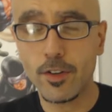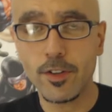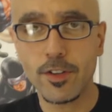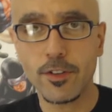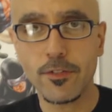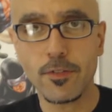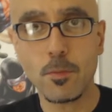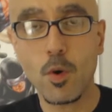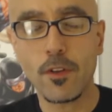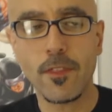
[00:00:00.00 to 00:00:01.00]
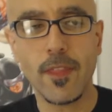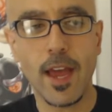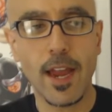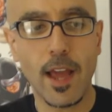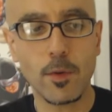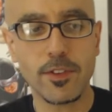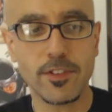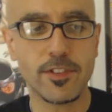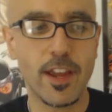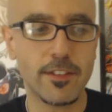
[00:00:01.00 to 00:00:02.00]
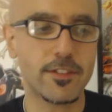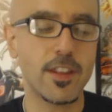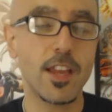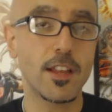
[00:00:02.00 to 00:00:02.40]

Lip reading: urges for more than that, I would suggest